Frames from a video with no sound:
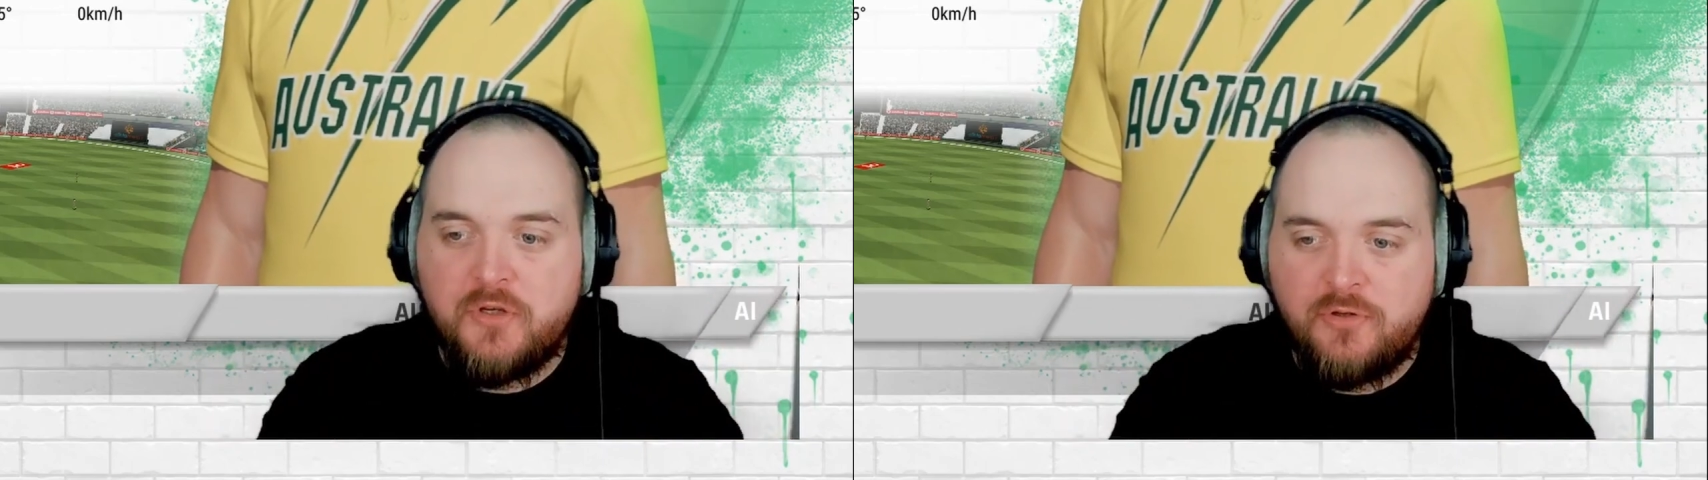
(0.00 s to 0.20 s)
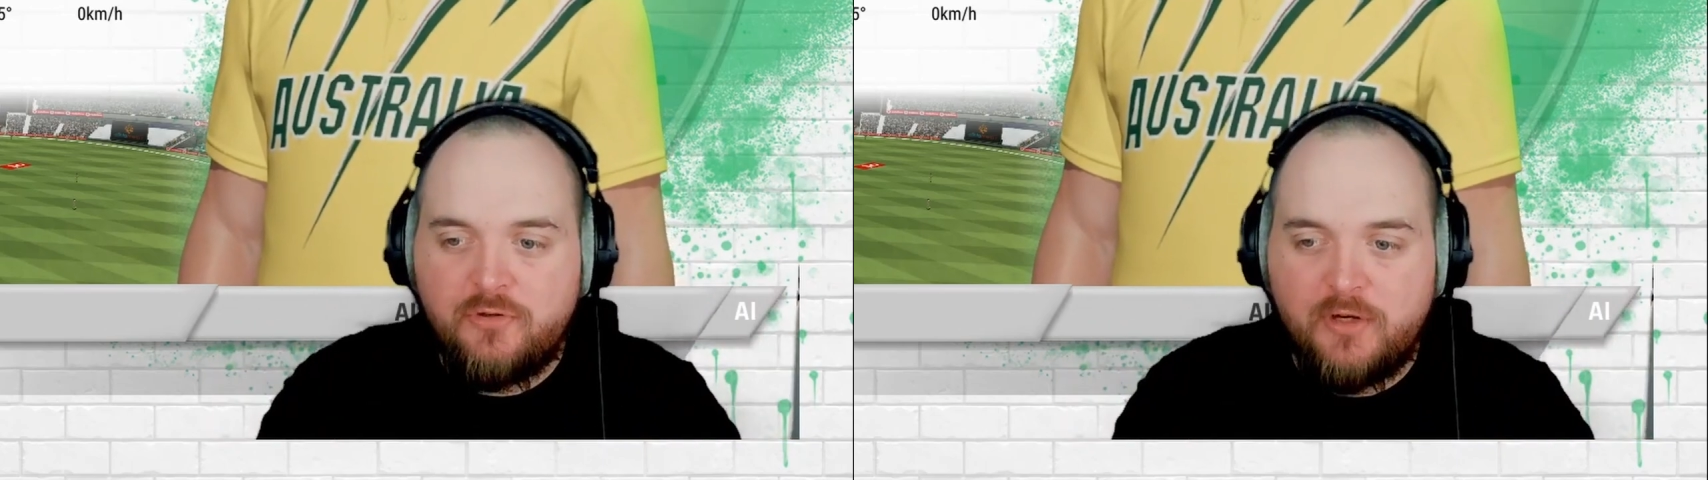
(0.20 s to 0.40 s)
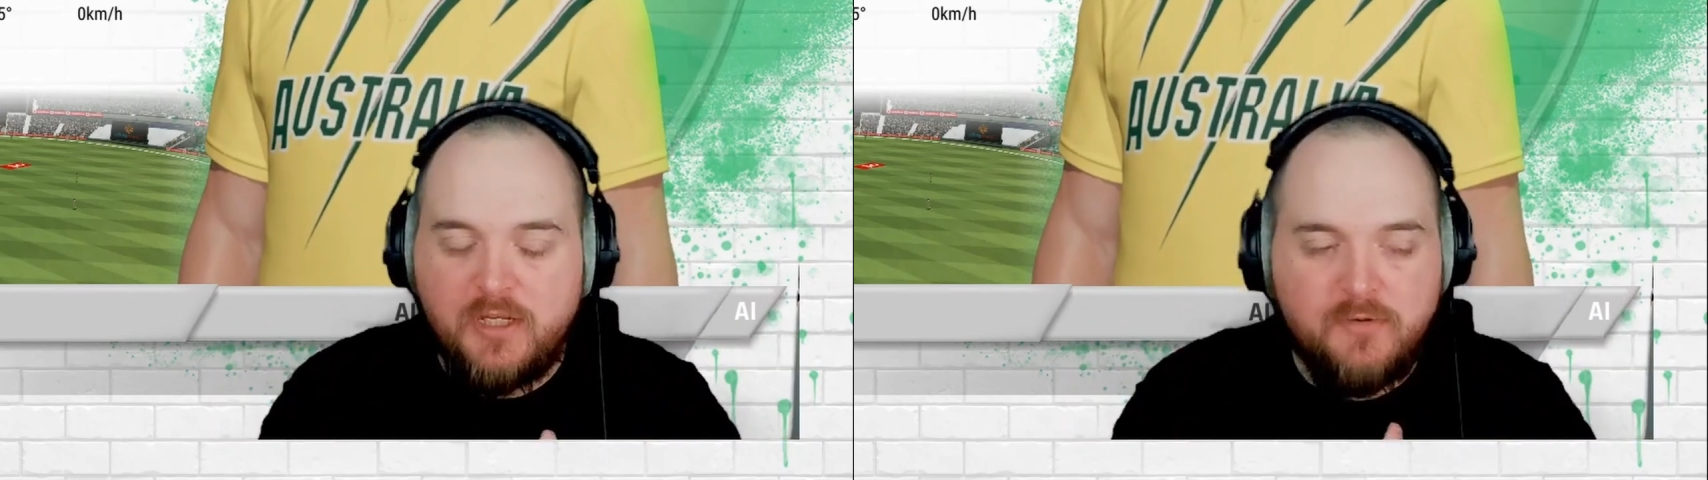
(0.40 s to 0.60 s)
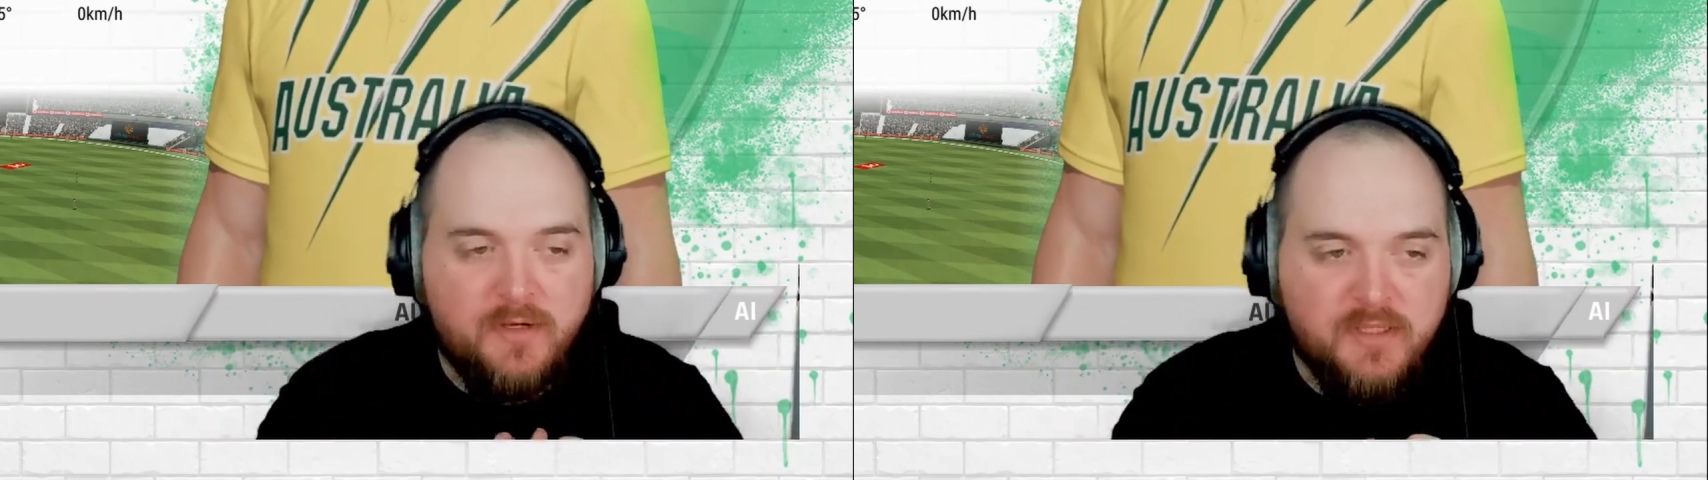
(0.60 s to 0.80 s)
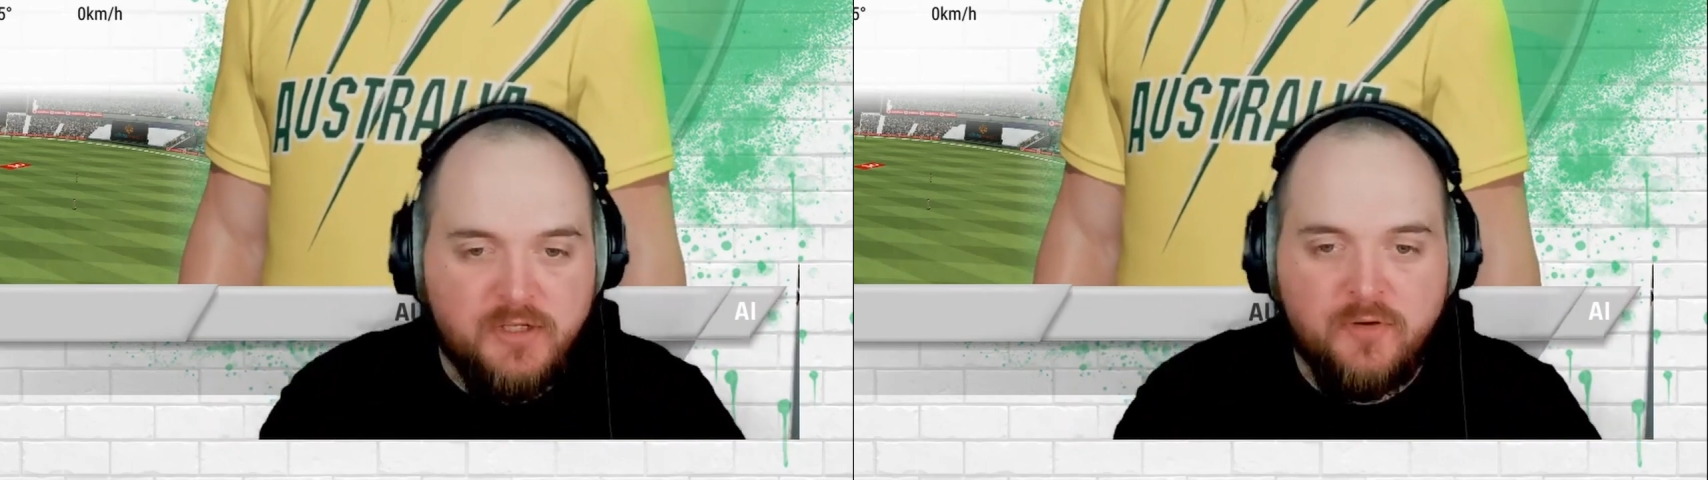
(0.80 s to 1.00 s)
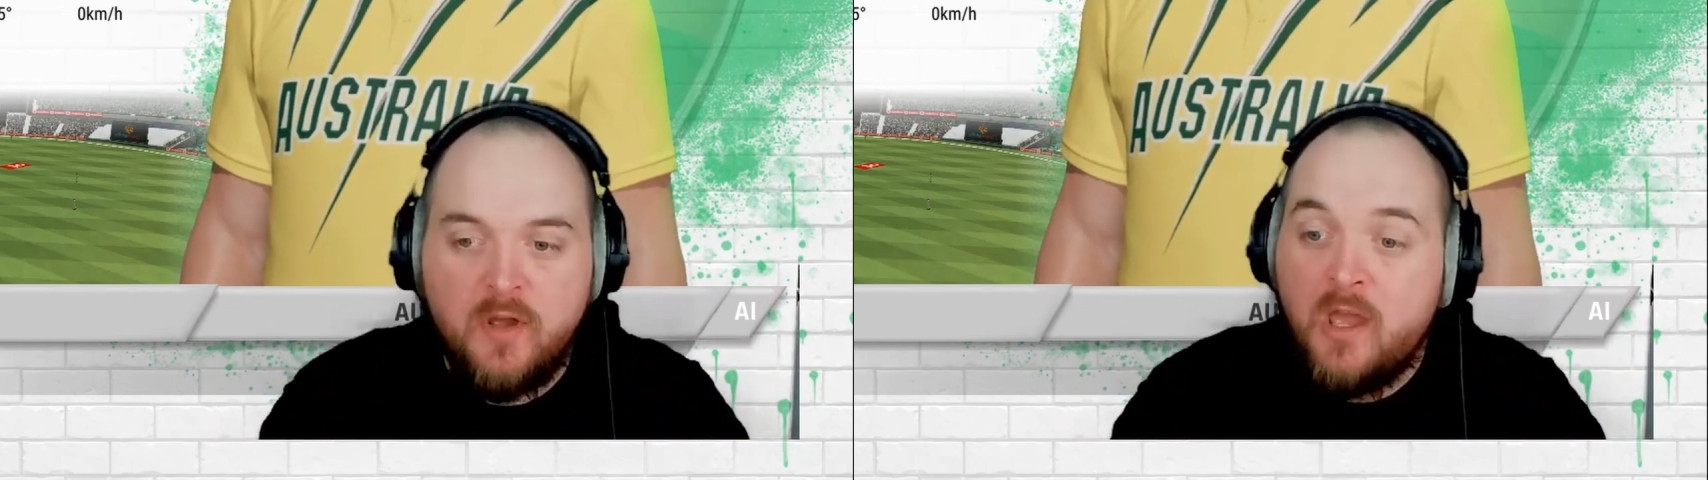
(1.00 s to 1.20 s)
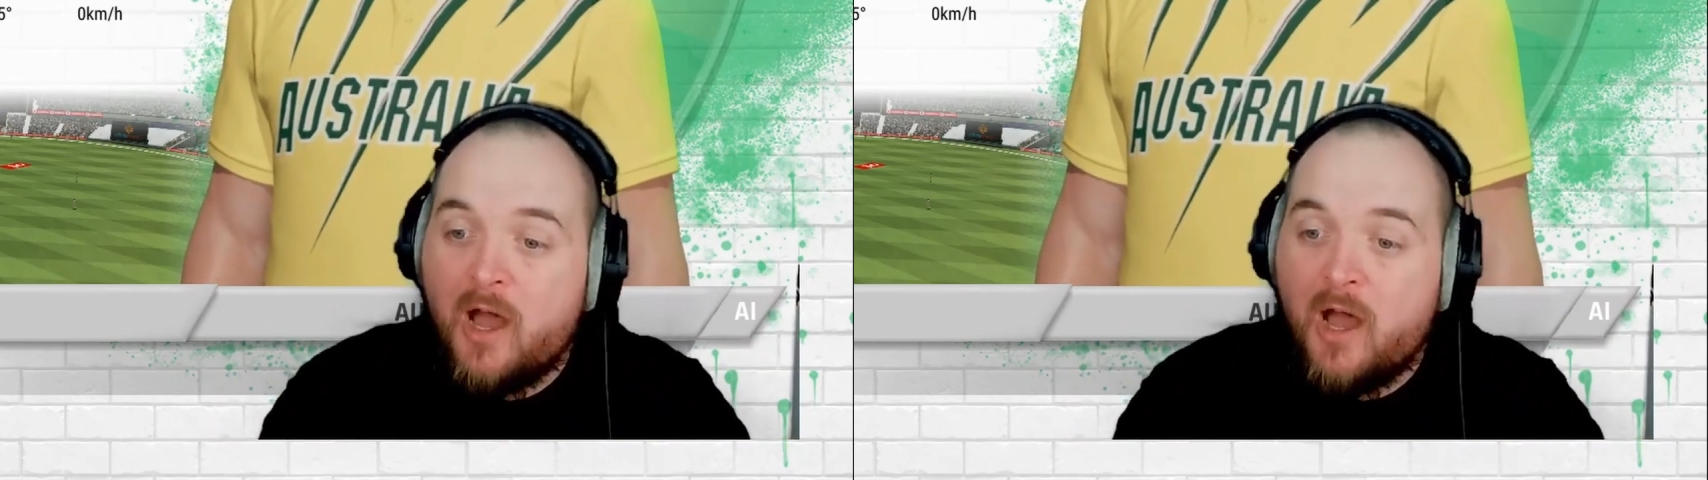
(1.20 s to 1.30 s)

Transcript: on Cricket twenty-two.